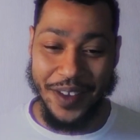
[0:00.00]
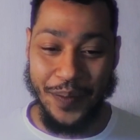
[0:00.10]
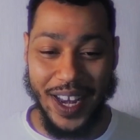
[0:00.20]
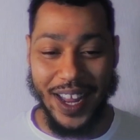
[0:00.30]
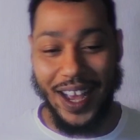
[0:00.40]

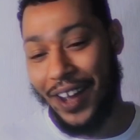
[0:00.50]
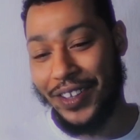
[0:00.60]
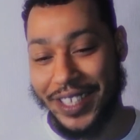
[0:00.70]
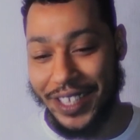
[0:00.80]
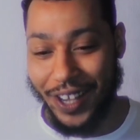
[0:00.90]
But I'll
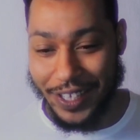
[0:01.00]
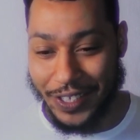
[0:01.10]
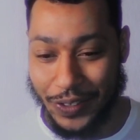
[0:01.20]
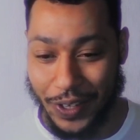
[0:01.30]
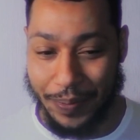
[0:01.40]
see you guys
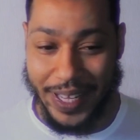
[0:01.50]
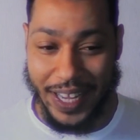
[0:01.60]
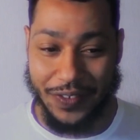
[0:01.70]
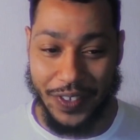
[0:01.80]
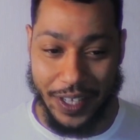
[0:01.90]
soon on my
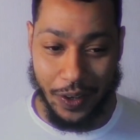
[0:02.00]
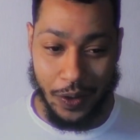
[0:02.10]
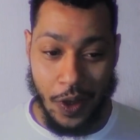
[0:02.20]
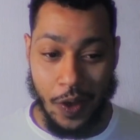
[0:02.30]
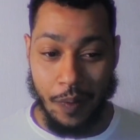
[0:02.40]
next video.
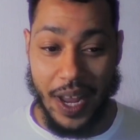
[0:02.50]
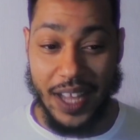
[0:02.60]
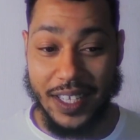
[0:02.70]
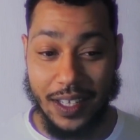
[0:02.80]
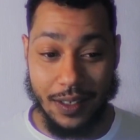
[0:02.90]

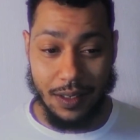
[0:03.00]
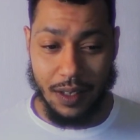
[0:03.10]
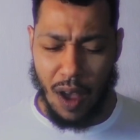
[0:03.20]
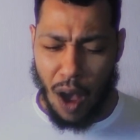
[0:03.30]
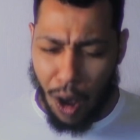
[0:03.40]
Blessings.
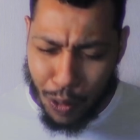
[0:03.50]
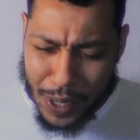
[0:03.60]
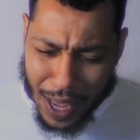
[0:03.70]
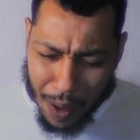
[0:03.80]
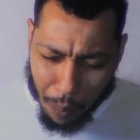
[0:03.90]
Oh
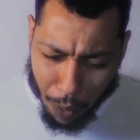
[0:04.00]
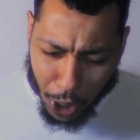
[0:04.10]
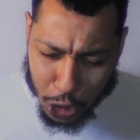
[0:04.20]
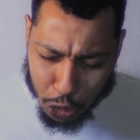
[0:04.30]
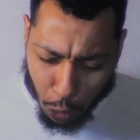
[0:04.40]
yeah, my
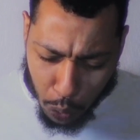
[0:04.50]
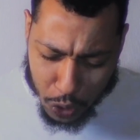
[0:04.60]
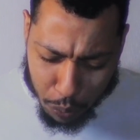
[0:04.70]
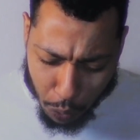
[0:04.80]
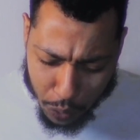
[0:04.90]

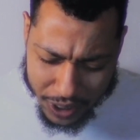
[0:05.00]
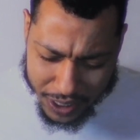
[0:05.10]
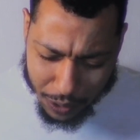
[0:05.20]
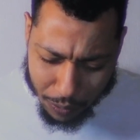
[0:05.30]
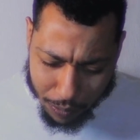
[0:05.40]
controller's broken
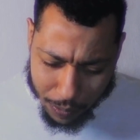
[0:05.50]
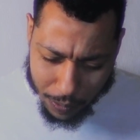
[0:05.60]
still.